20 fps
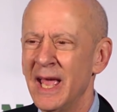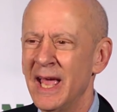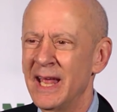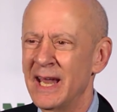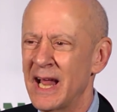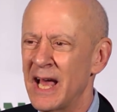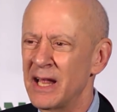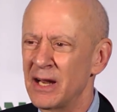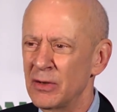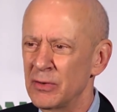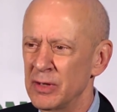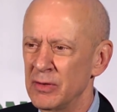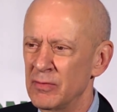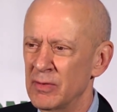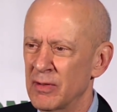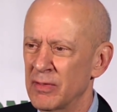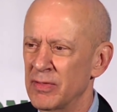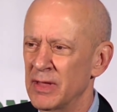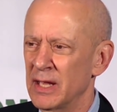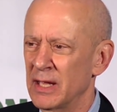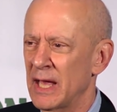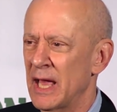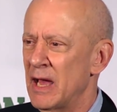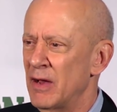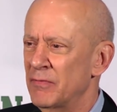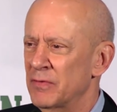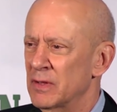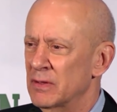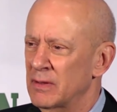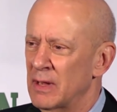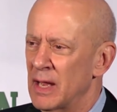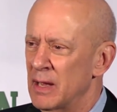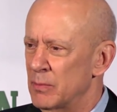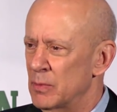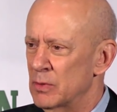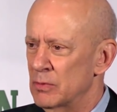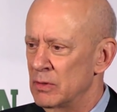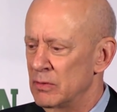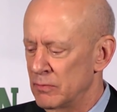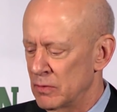And I don't even think half the time
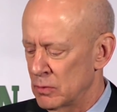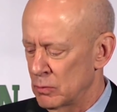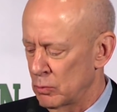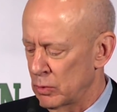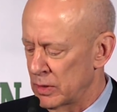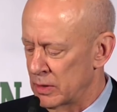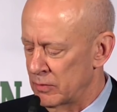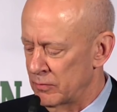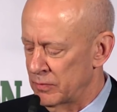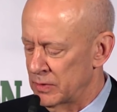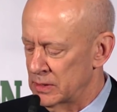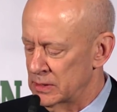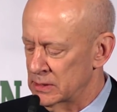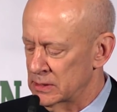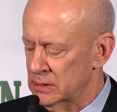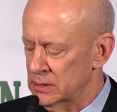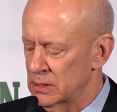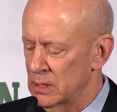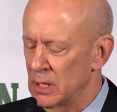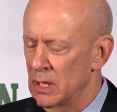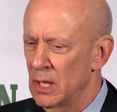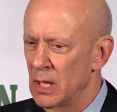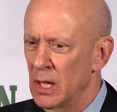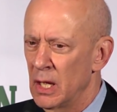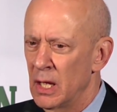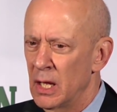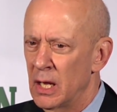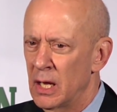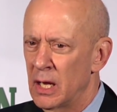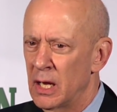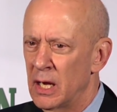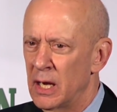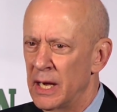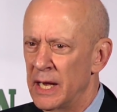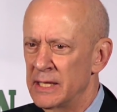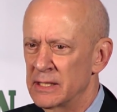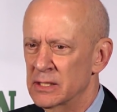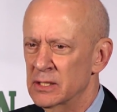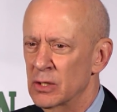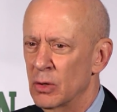they're even aware of this.
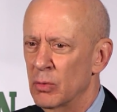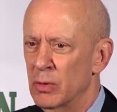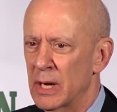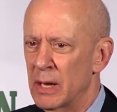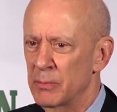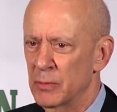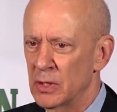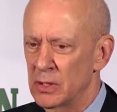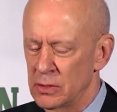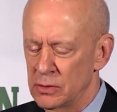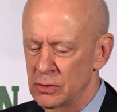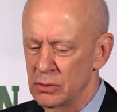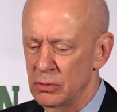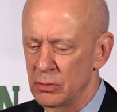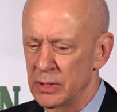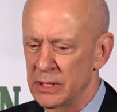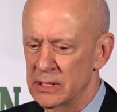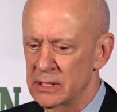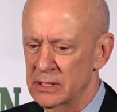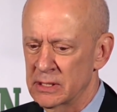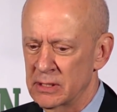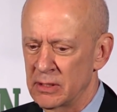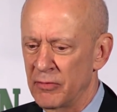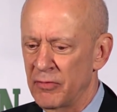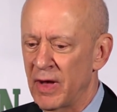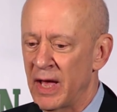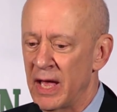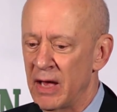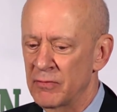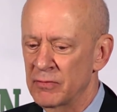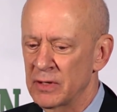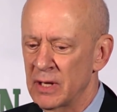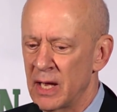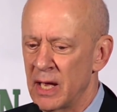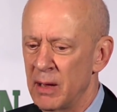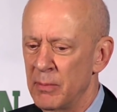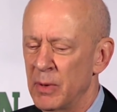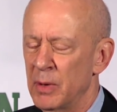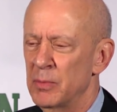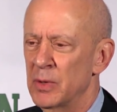And so what I'm going to do is, if I have
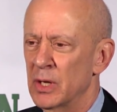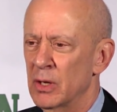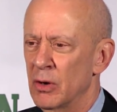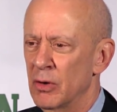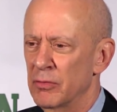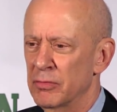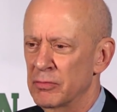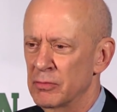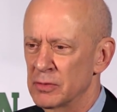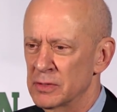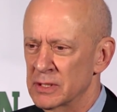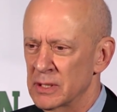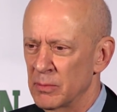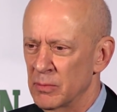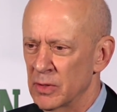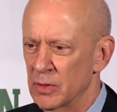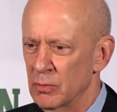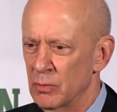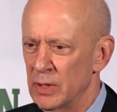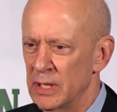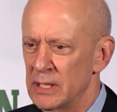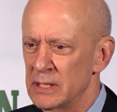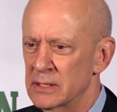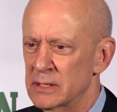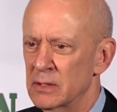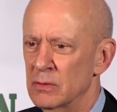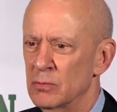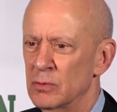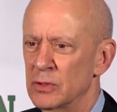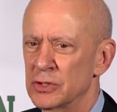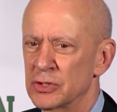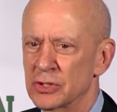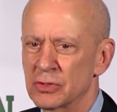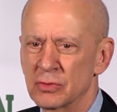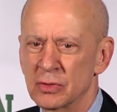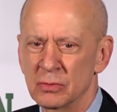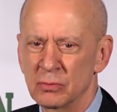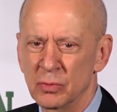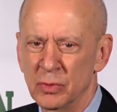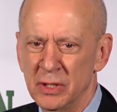time, I'm going to go through some of the ways in
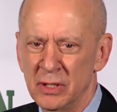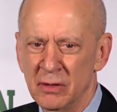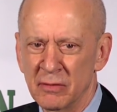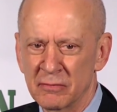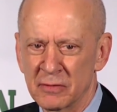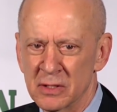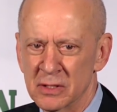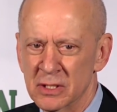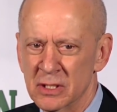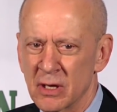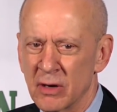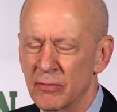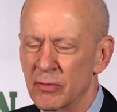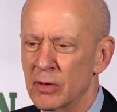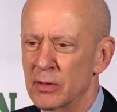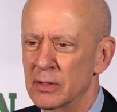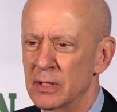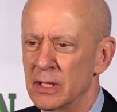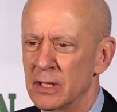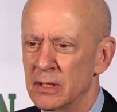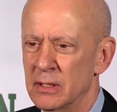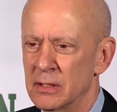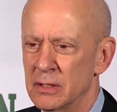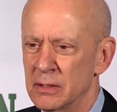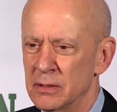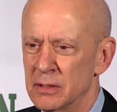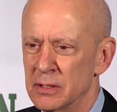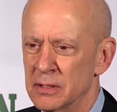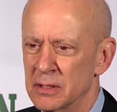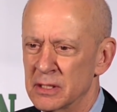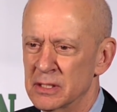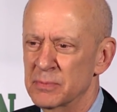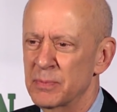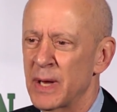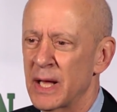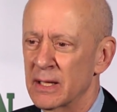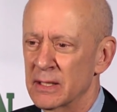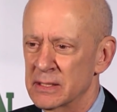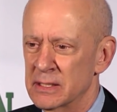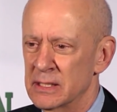which we have discovered that this
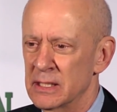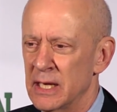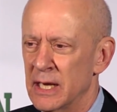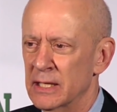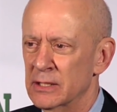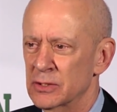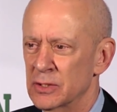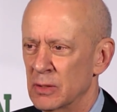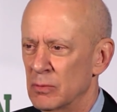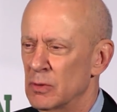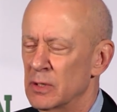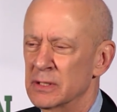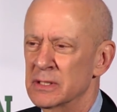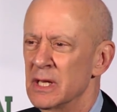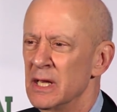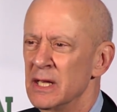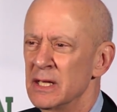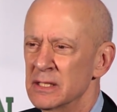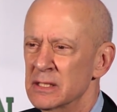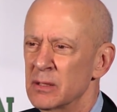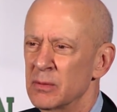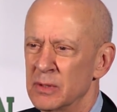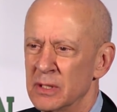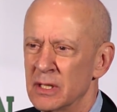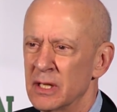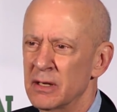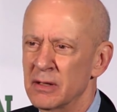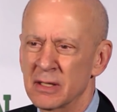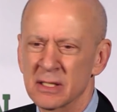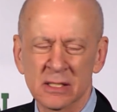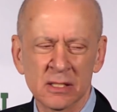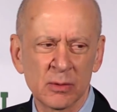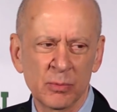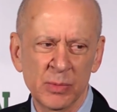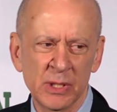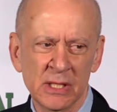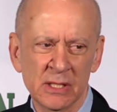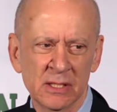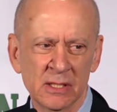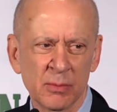policy actually works. None of this will
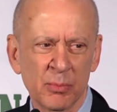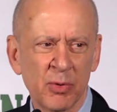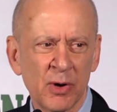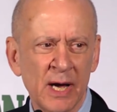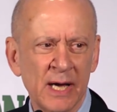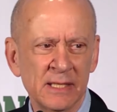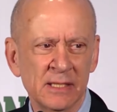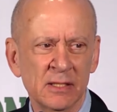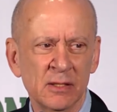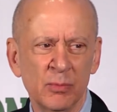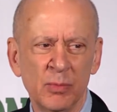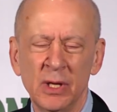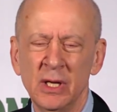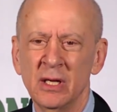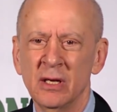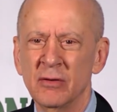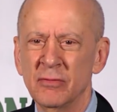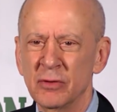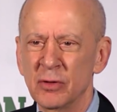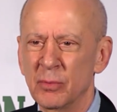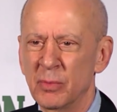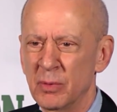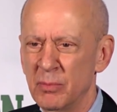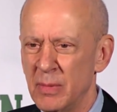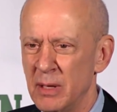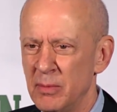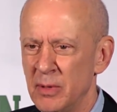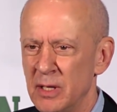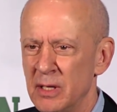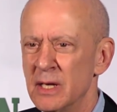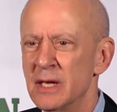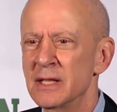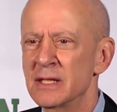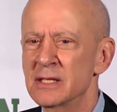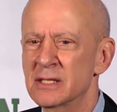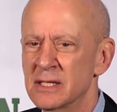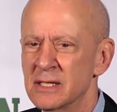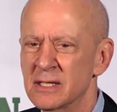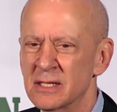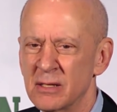be a surprise to many of you, but maybe
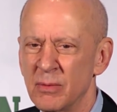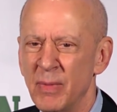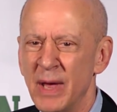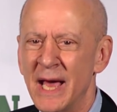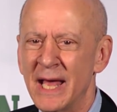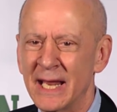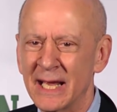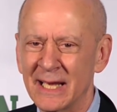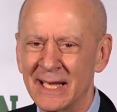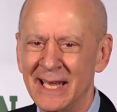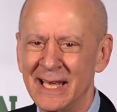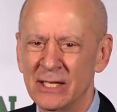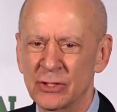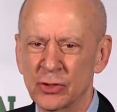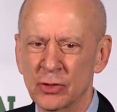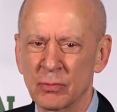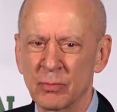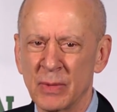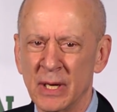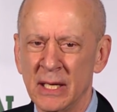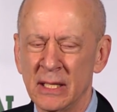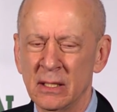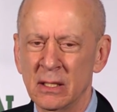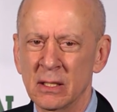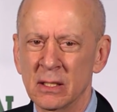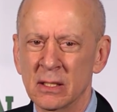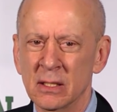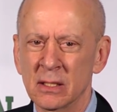the systematic nature might